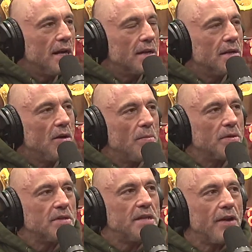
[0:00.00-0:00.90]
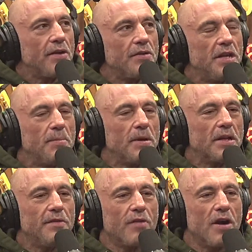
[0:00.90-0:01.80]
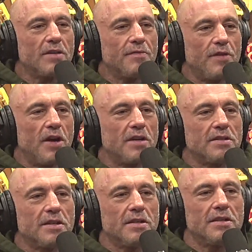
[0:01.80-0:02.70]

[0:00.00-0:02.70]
like almost stereotypically flossing.